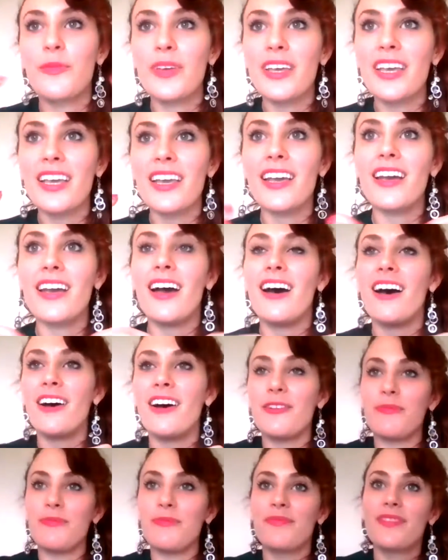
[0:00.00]
me
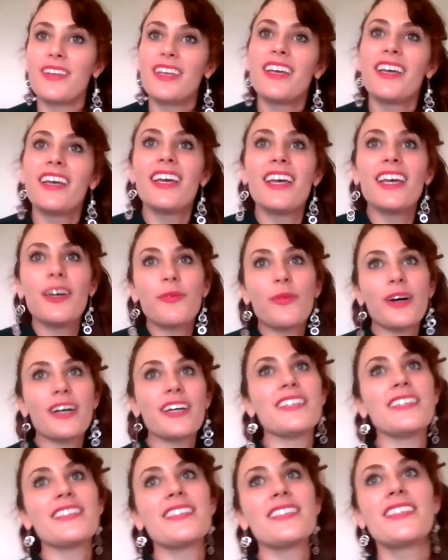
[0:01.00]
um, it
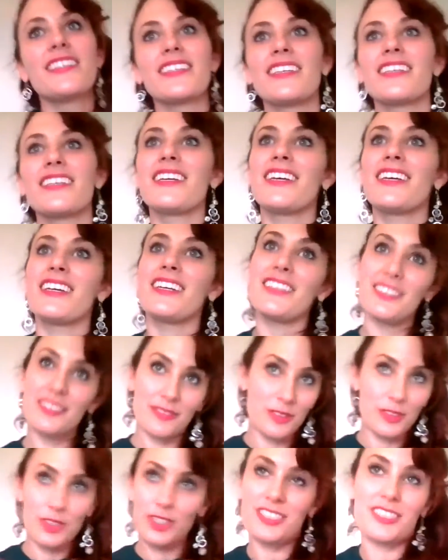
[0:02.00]
was
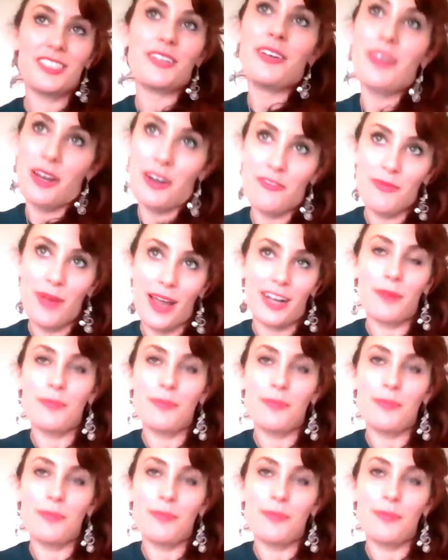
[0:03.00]
so just to kind of back up